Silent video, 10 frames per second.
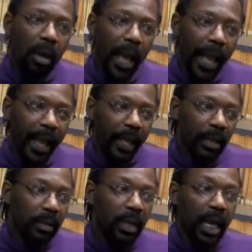
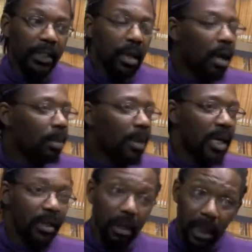And I talk about
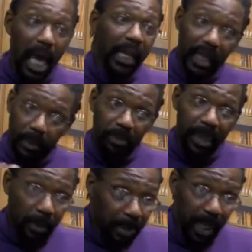it a lot in
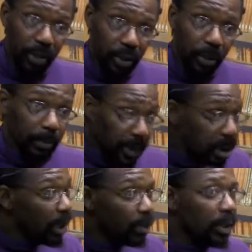big picture, but
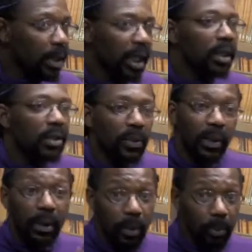today we're going to get into a
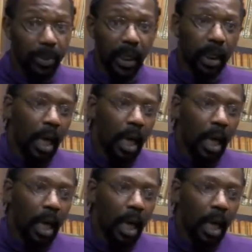little bit